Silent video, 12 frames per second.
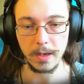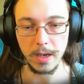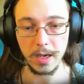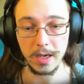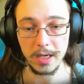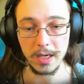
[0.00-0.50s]

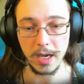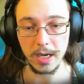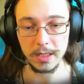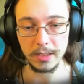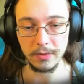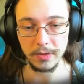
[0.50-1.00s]

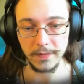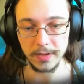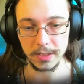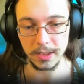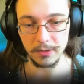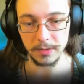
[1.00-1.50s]
I, I don't have
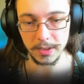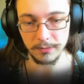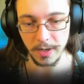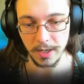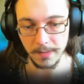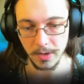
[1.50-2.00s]
to deal with this
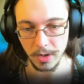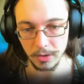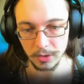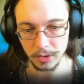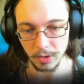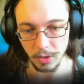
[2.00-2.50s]
random
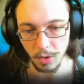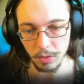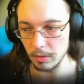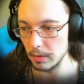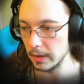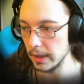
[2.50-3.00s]
arse
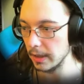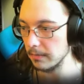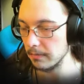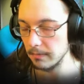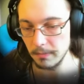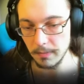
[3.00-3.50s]
hole
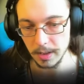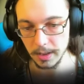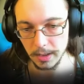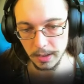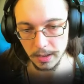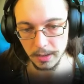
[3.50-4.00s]
in
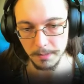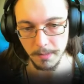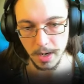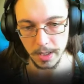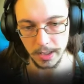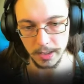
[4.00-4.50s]
my uh,
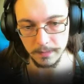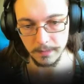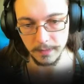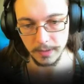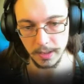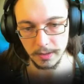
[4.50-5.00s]
mine
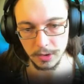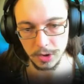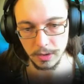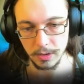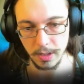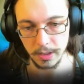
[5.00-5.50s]
that
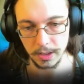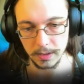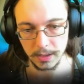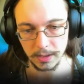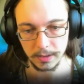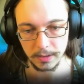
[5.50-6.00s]
should not
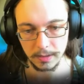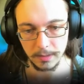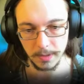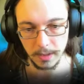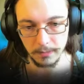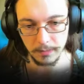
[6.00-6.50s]
exist to
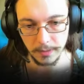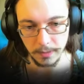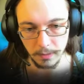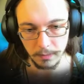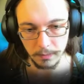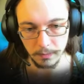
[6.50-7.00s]
begin with.
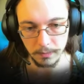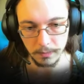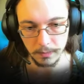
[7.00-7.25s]
Oh.